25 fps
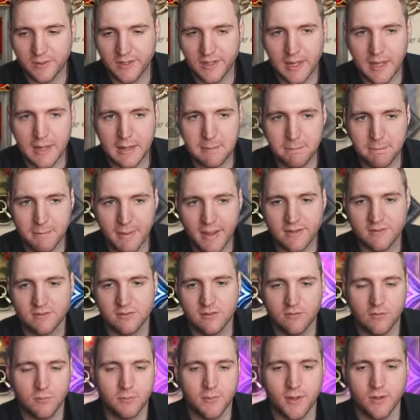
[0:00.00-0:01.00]
me a
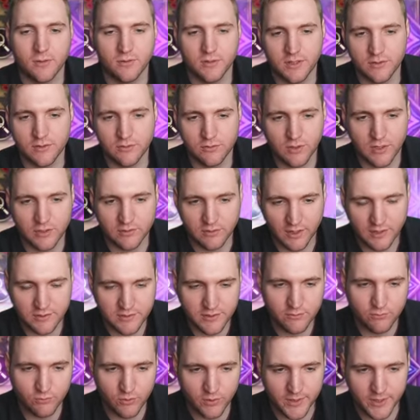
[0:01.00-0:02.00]
massive amount. It's, it's
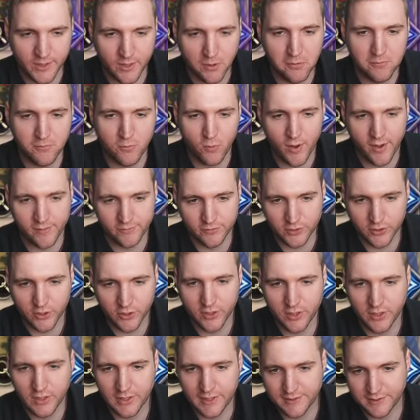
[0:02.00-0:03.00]
actually really helpful having
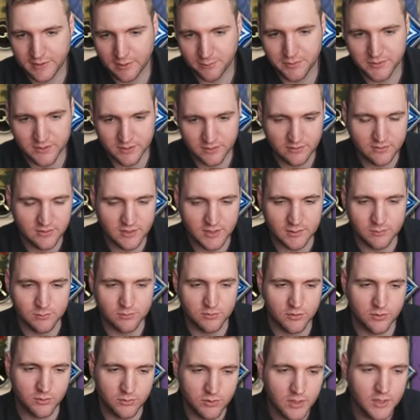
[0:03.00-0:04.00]
her lined up in this team.
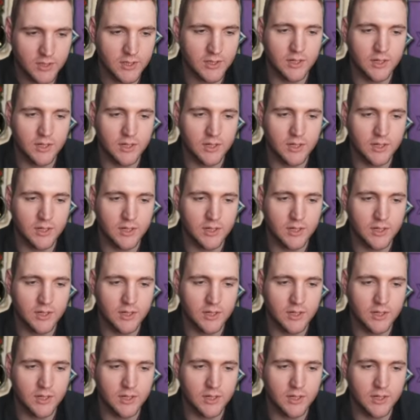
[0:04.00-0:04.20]
So